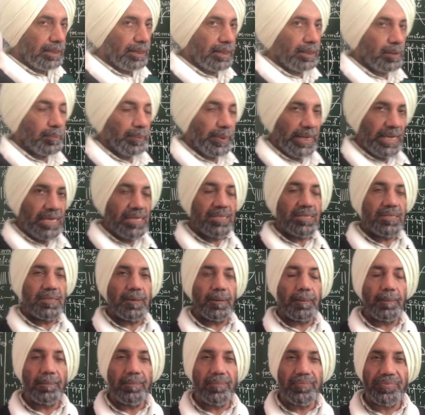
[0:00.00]
It means
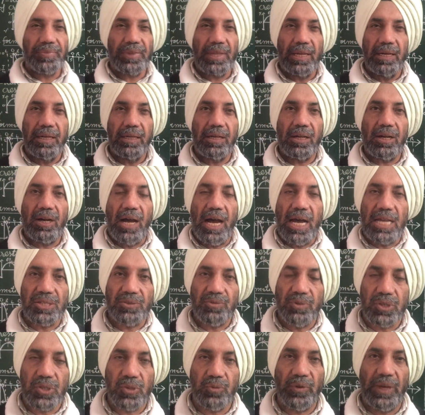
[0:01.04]

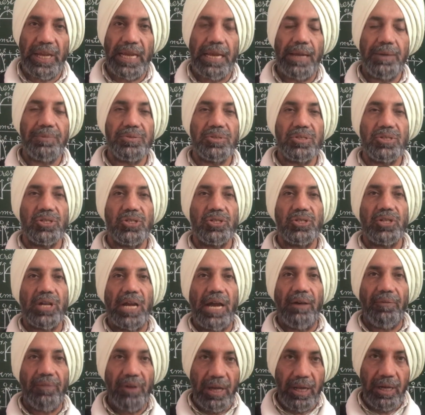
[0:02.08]
transverse waves
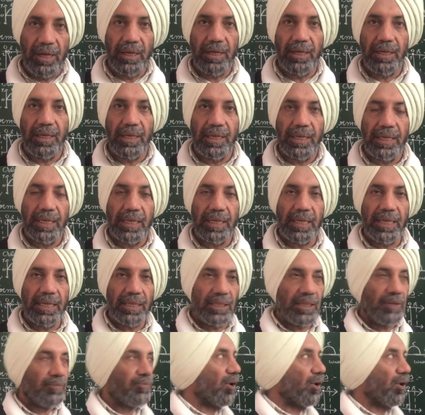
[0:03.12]
travel in the